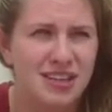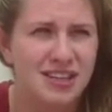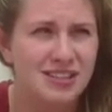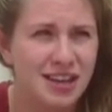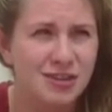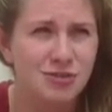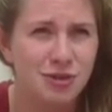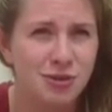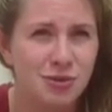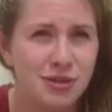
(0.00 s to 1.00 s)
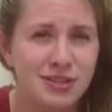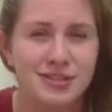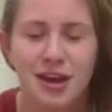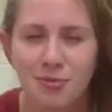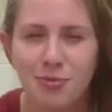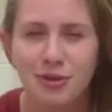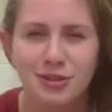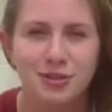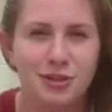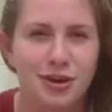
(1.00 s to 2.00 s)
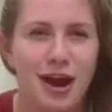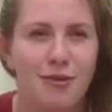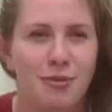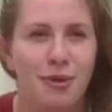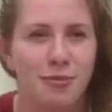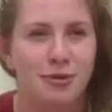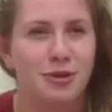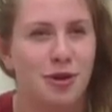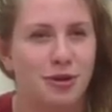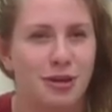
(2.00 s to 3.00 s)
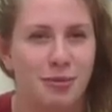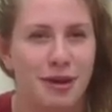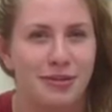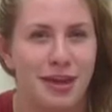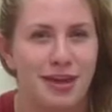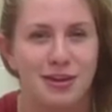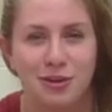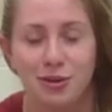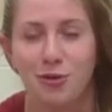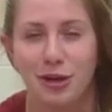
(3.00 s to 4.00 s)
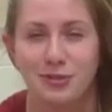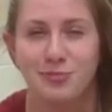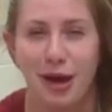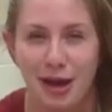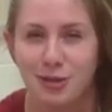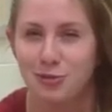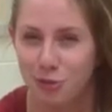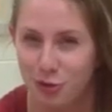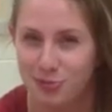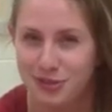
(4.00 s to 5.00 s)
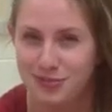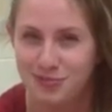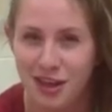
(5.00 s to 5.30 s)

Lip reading: Is that true? Because I'm pretty sure I remember talking about that in your quest bias groups.